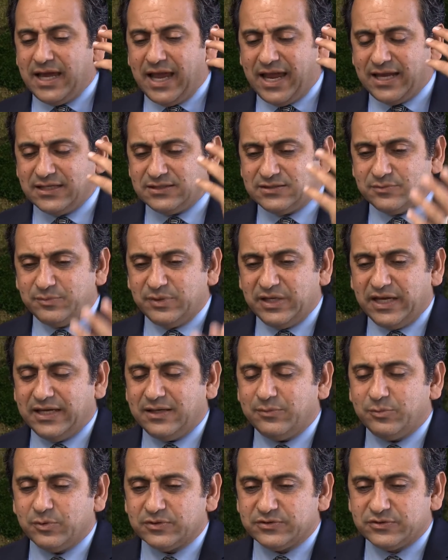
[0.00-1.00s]
and to be
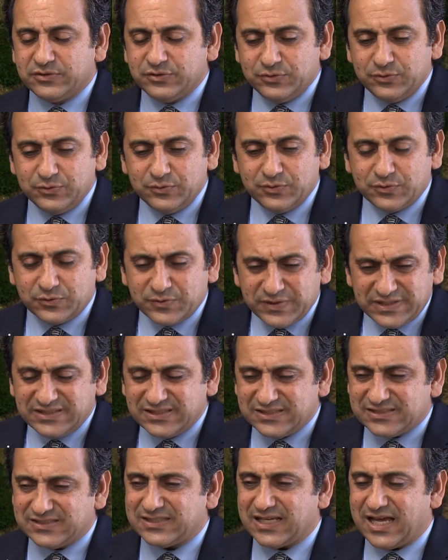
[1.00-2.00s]
able to
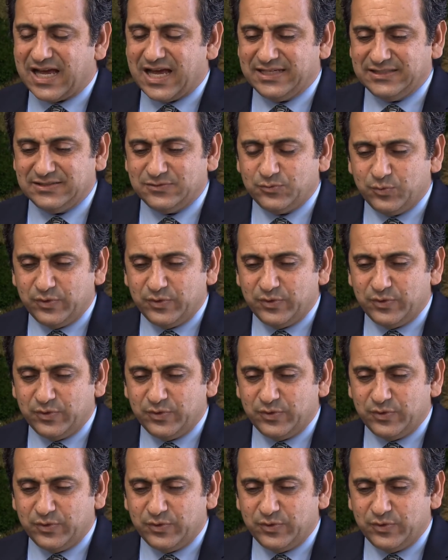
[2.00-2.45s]
criticize.